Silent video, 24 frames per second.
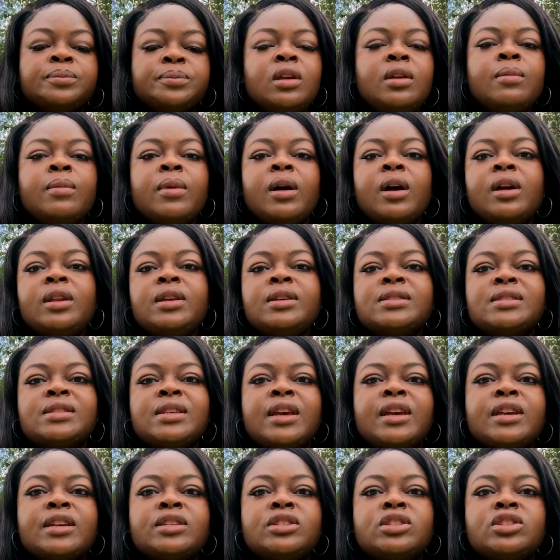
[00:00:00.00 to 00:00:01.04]
Imani
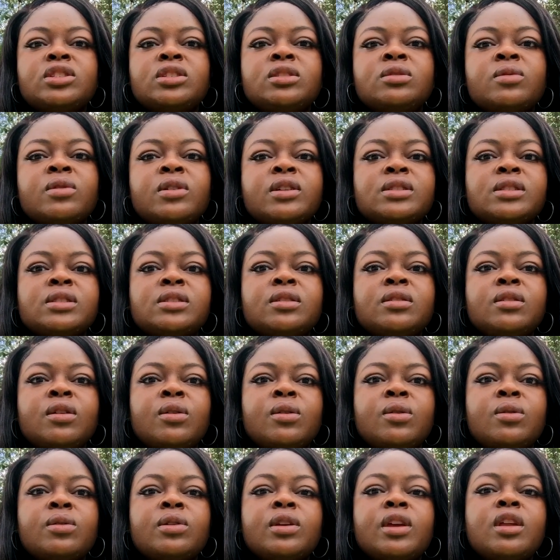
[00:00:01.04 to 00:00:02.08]
says she wants to
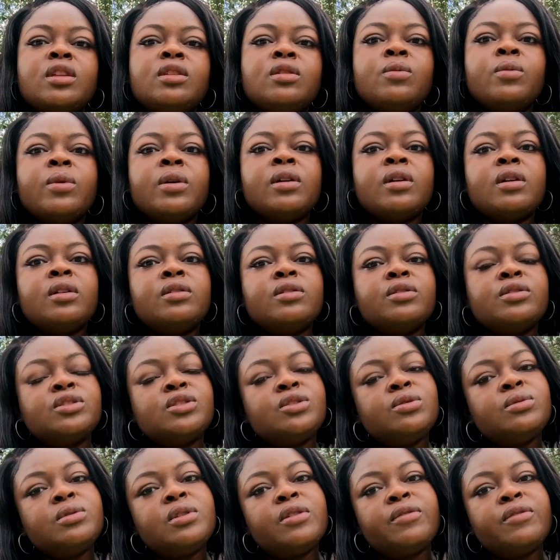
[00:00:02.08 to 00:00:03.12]
know, can you work under two